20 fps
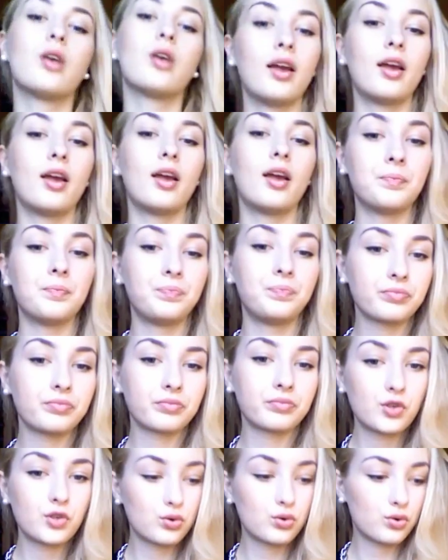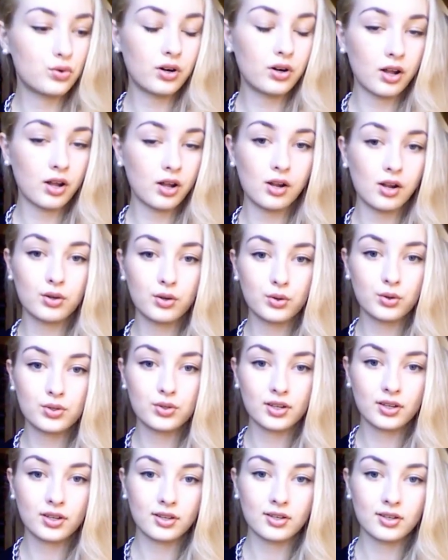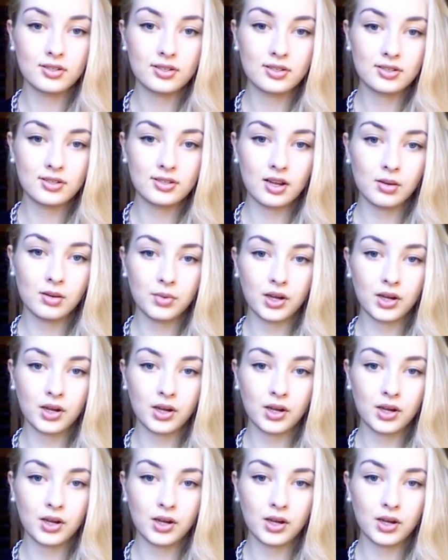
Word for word: a tutorial using this. Tell me